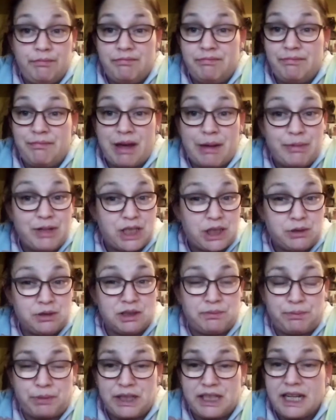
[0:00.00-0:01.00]
Maybe she
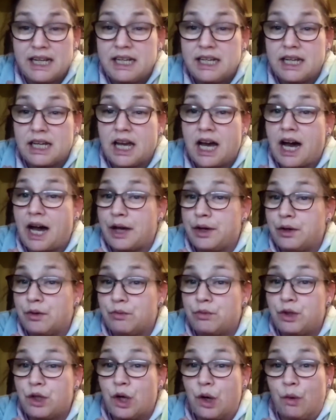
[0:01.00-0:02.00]
was pretending. I
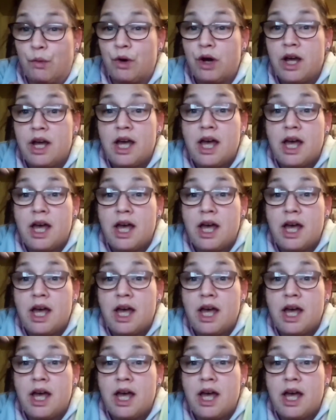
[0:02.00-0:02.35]
don't know.